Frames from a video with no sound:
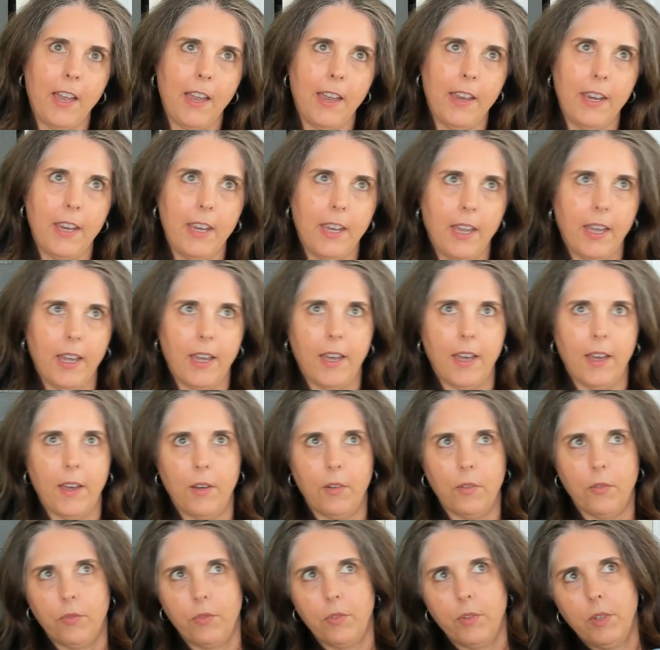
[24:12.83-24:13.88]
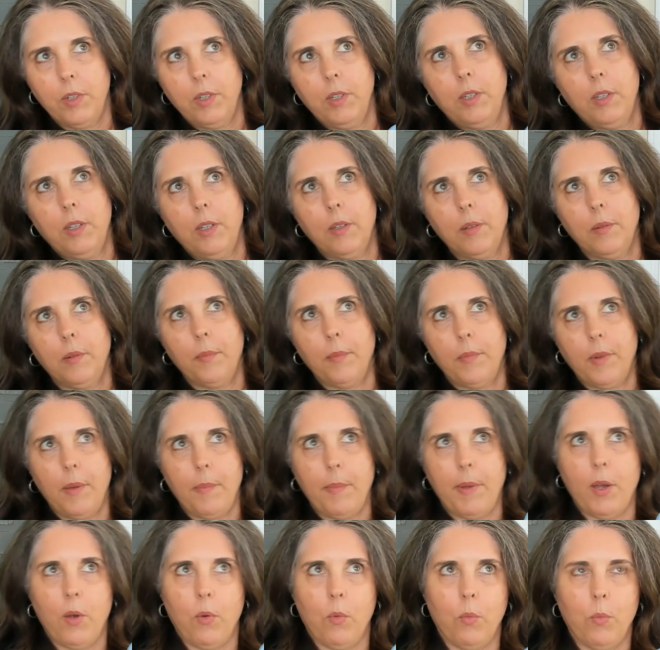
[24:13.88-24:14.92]
have
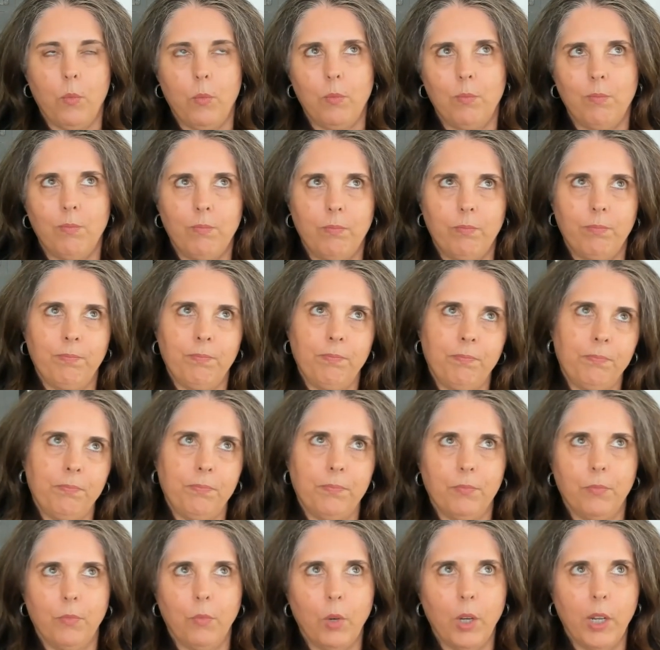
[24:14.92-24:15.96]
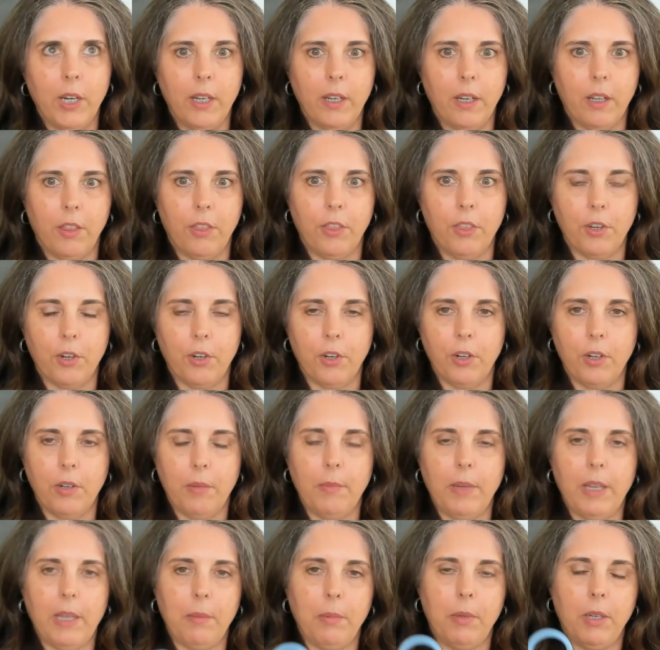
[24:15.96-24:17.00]
about 1 1/3
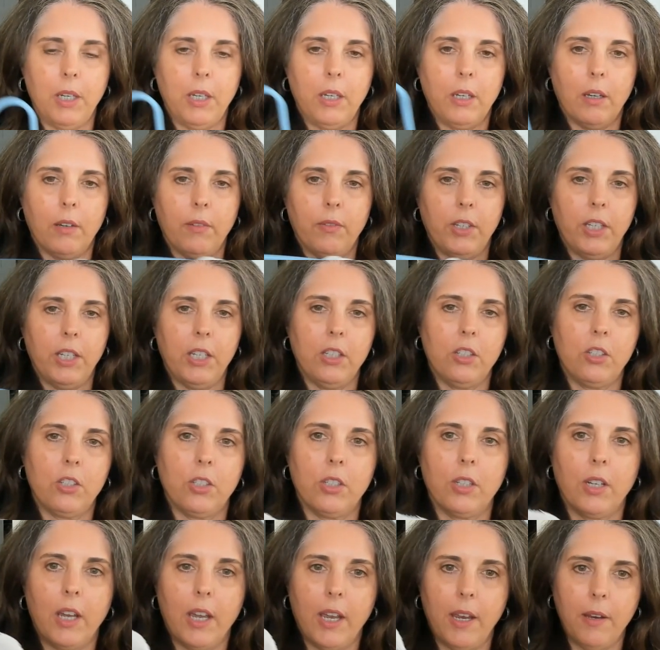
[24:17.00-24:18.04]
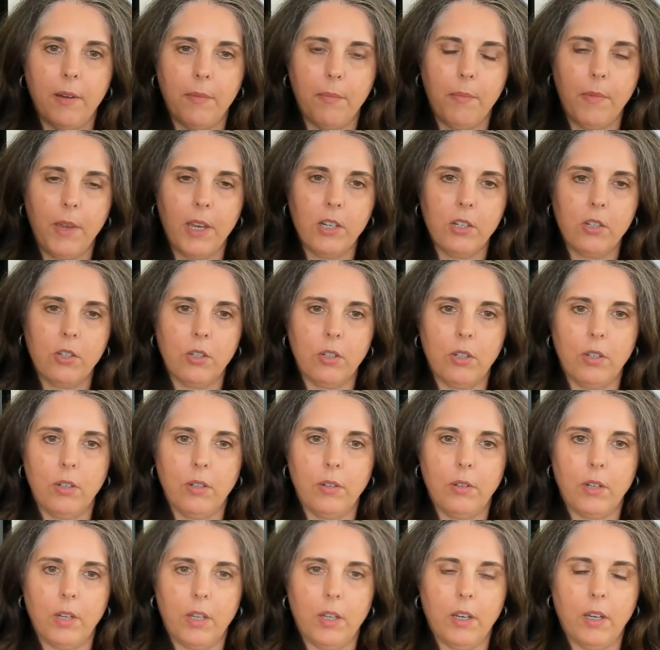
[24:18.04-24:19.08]
maybe of each. I
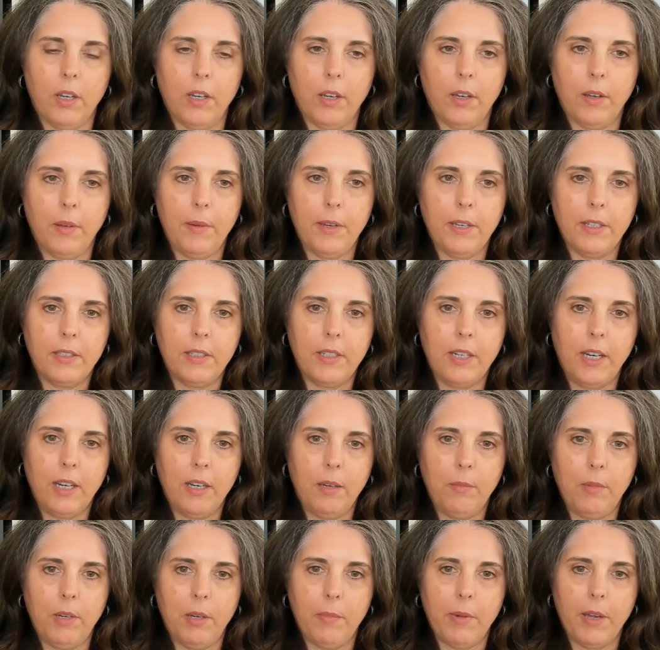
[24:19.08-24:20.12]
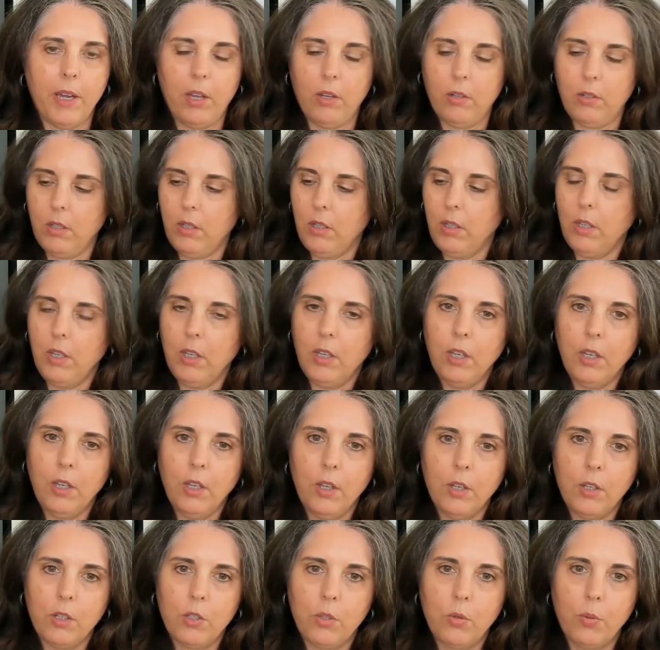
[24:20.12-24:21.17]
measured, it's taking me about
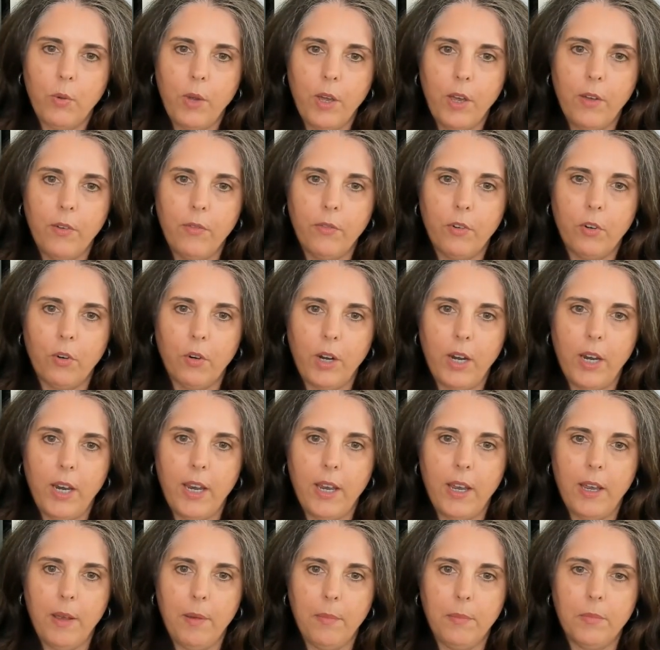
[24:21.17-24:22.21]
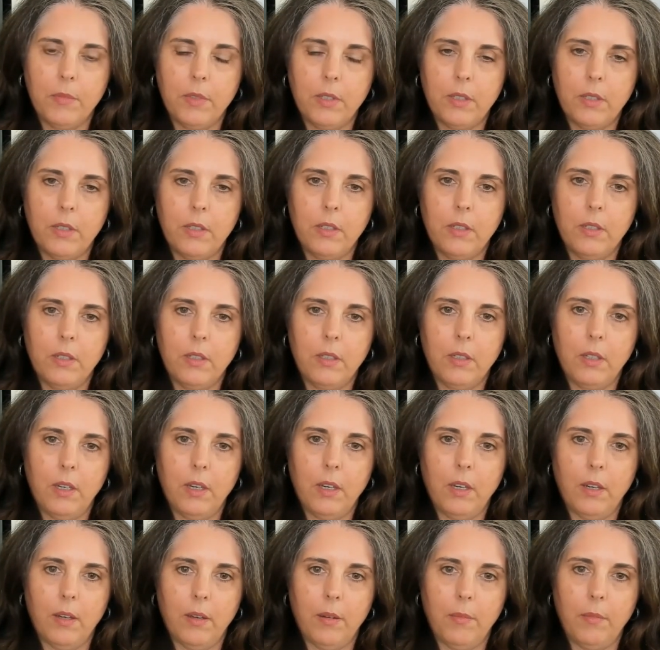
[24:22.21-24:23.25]
12 grams
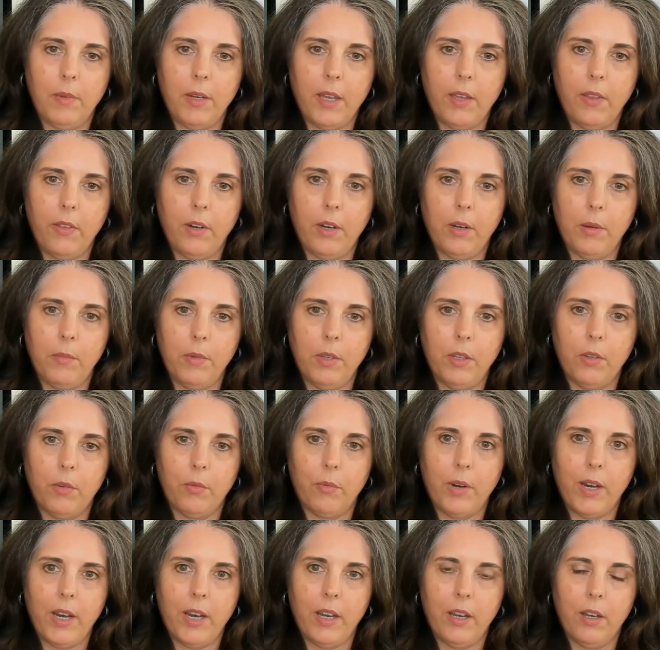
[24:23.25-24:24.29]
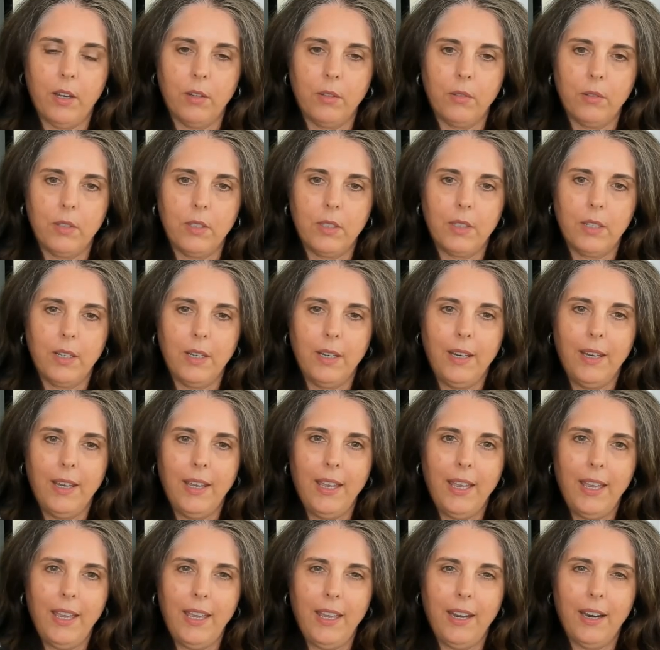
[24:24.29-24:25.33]
now that I'm in the round.
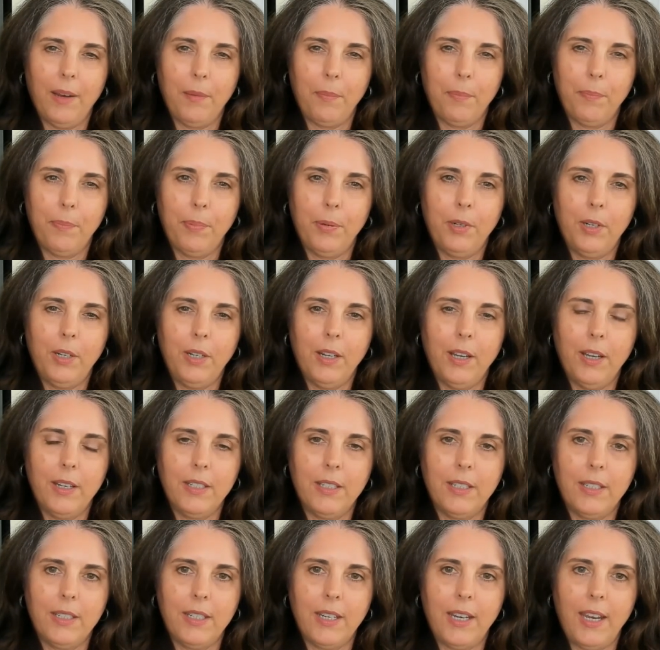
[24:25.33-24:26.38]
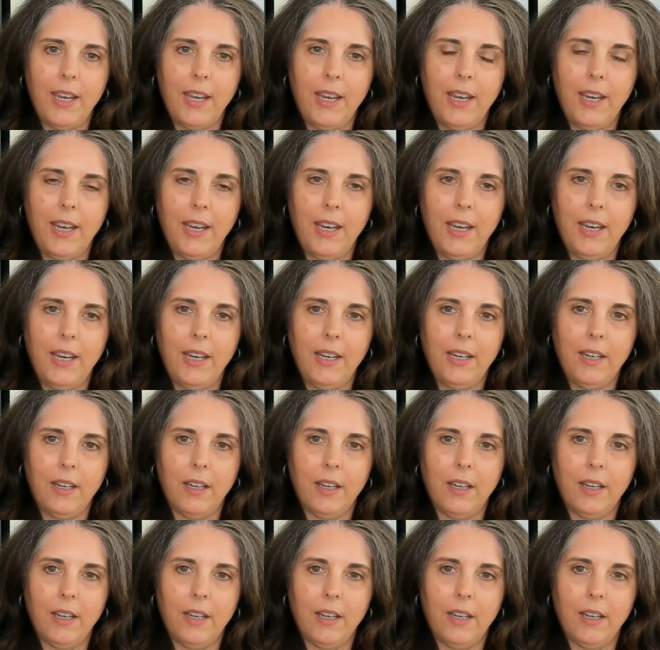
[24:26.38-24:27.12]
And I put it on today,